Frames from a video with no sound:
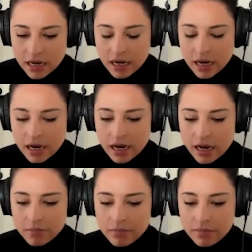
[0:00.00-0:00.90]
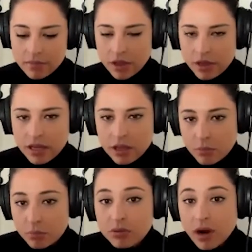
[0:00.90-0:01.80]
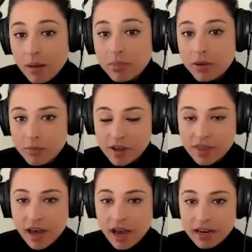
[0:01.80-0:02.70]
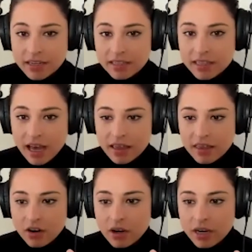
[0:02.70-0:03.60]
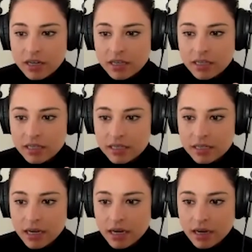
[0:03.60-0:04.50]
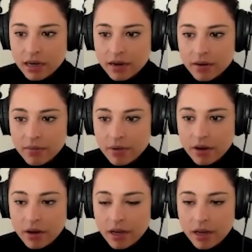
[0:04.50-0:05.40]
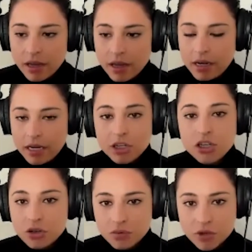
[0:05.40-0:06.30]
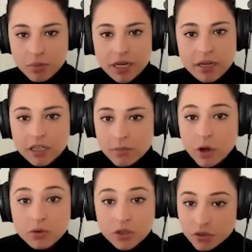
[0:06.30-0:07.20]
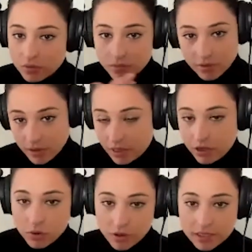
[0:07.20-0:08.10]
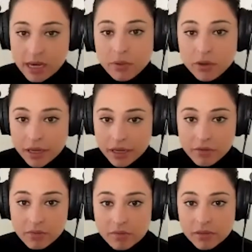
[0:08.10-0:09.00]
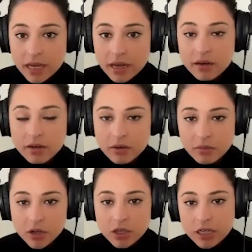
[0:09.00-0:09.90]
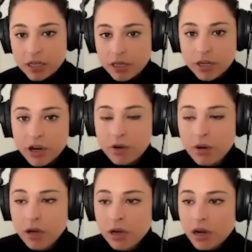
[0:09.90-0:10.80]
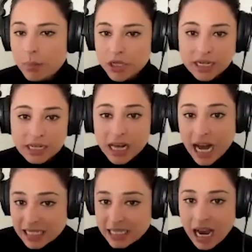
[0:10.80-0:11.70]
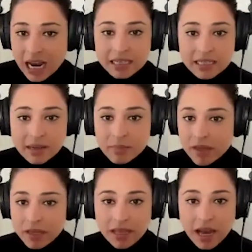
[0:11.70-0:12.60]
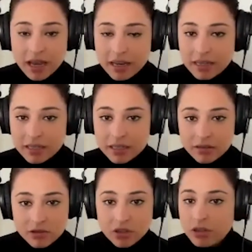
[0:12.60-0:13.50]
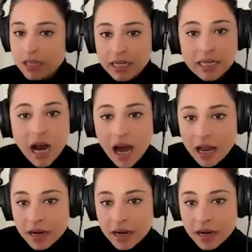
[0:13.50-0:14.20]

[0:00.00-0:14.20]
um, the the problem with that is that there is uh, a, an issue to being exposed to your example, like you said earlier, you know, a protected class status, mm-hmm. something mm-hmm. that is certainly not